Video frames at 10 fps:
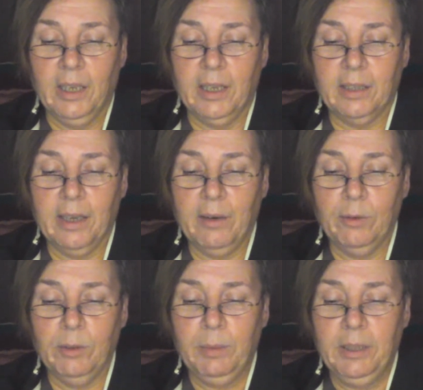That
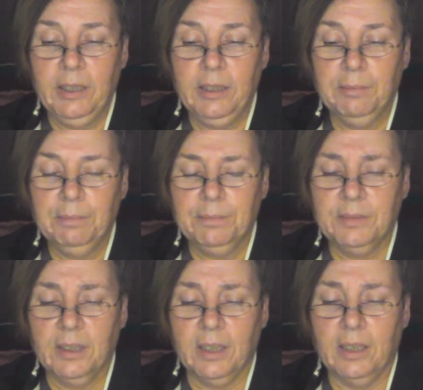would be,
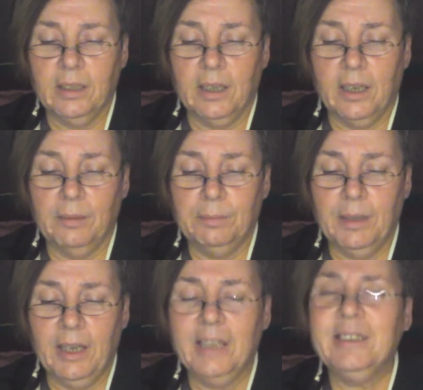
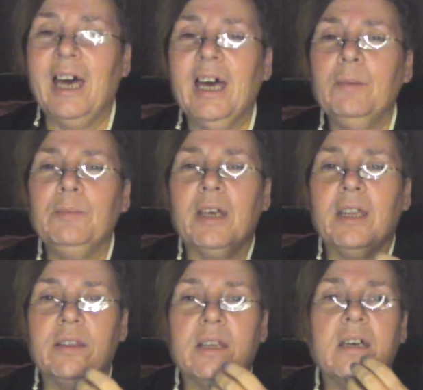at times I
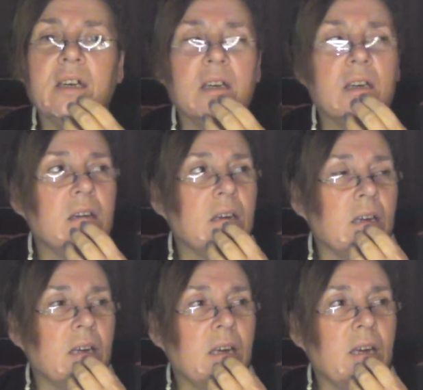think
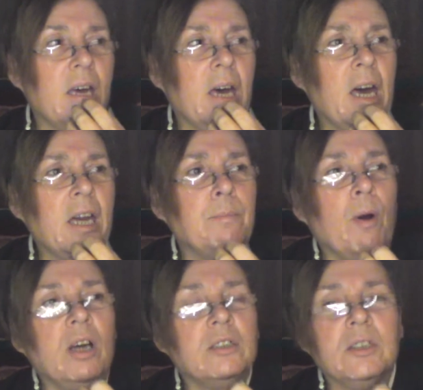I
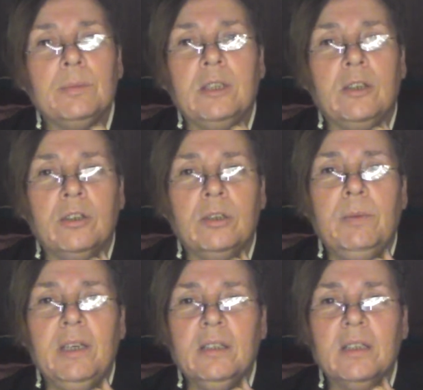possibly could
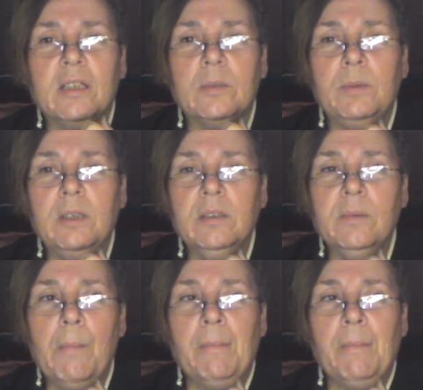be a lesbian,